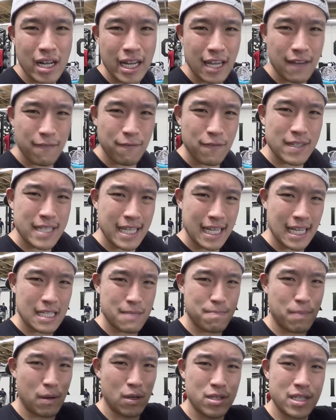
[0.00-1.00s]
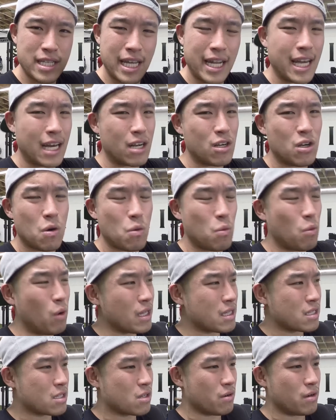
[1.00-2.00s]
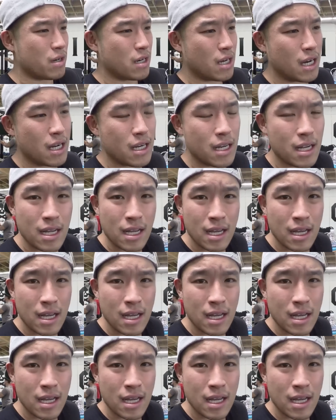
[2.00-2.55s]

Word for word: Like it feels like it's pulsating. I don't know what's going on.